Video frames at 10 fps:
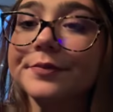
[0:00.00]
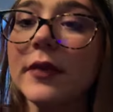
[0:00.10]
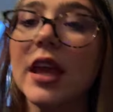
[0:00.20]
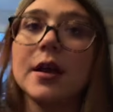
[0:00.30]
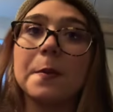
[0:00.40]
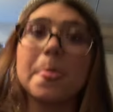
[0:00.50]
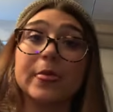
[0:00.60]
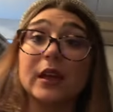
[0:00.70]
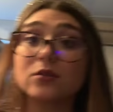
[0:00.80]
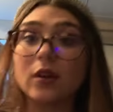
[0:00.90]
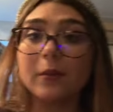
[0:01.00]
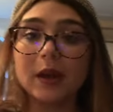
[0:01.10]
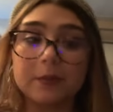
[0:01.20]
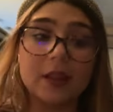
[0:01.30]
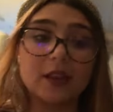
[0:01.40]
Okay, that's where I'm
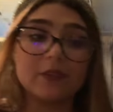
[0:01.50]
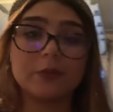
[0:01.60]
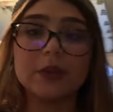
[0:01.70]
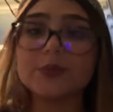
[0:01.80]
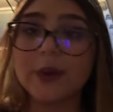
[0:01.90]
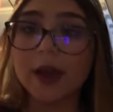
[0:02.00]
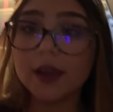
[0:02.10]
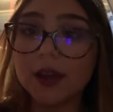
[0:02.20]
at in my life. Peace, bye.